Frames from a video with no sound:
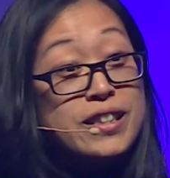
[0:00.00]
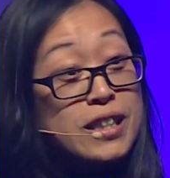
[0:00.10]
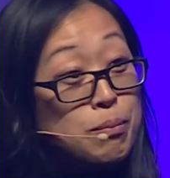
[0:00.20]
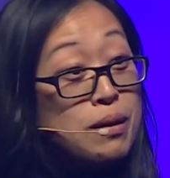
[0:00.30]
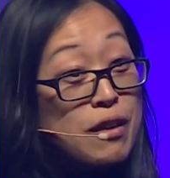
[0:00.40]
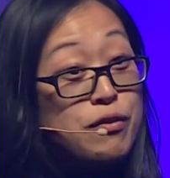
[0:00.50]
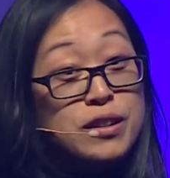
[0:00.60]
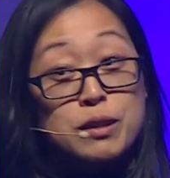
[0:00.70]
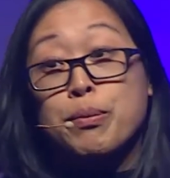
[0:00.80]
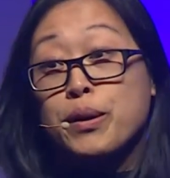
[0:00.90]
deep level
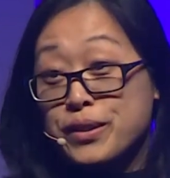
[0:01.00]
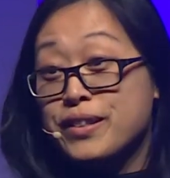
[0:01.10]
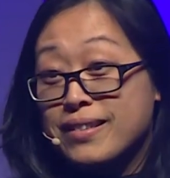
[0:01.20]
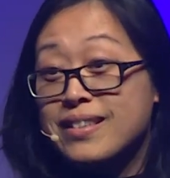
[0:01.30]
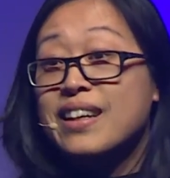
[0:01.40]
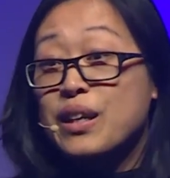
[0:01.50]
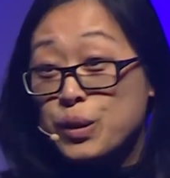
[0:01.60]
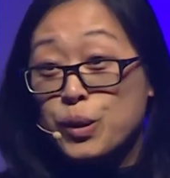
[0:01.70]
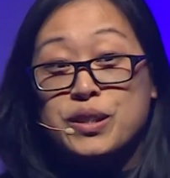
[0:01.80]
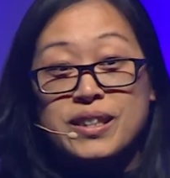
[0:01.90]
as a person,
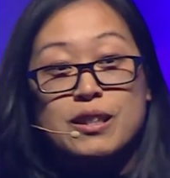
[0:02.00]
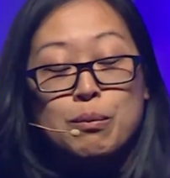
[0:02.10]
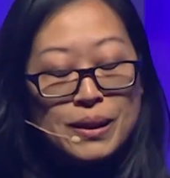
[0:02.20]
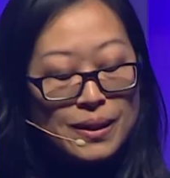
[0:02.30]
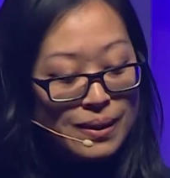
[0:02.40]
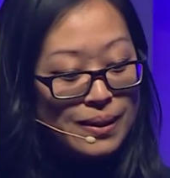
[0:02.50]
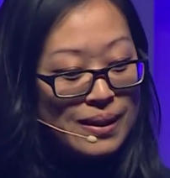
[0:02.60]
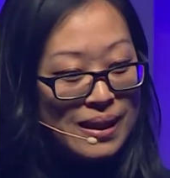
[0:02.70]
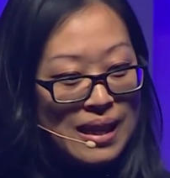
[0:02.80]
not just as a business,